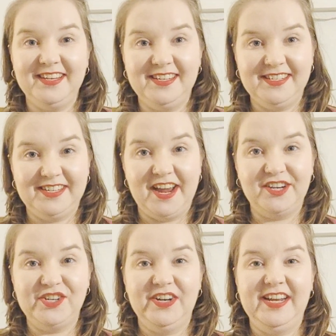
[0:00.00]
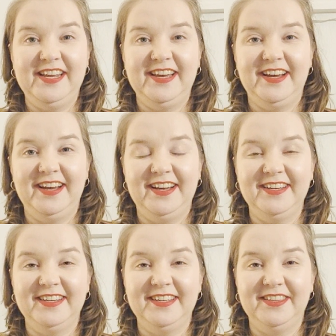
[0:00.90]
It's actually
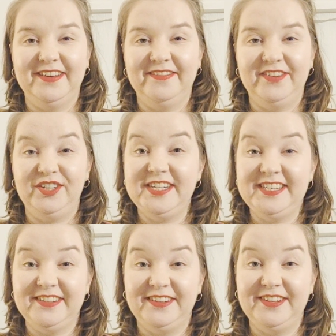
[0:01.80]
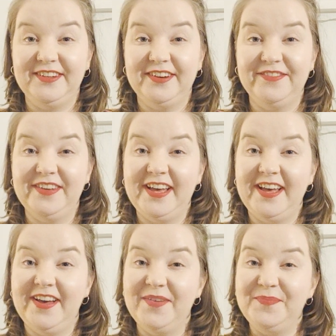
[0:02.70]
the very start of
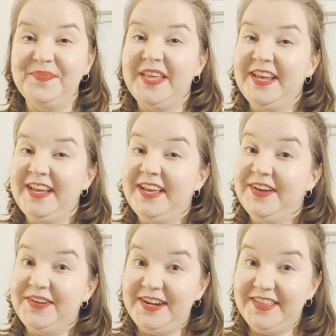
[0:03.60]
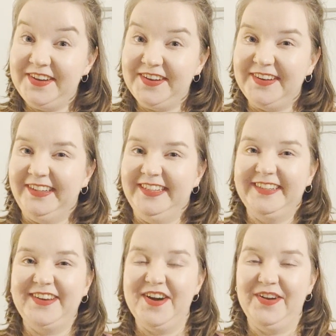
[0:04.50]
another
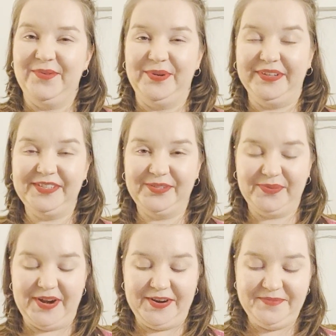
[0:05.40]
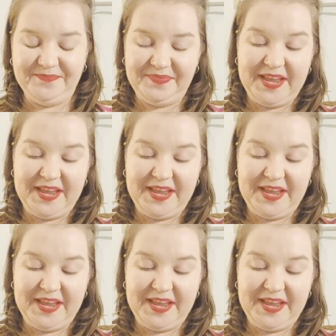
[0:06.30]
colorwork sweater,